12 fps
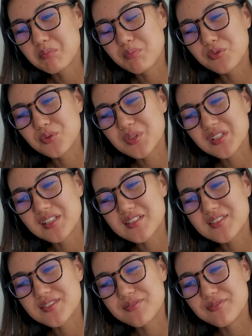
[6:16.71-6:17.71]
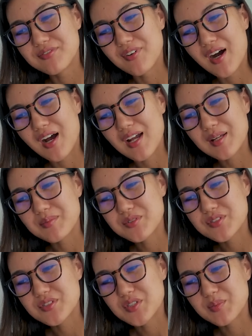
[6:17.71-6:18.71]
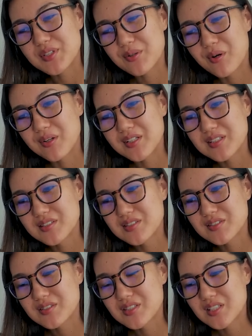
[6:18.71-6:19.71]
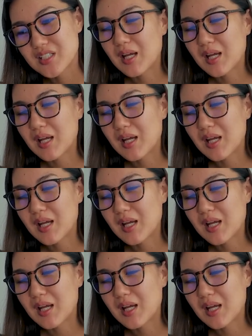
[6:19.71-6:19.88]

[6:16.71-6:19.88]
brutalist vibes, to be honest.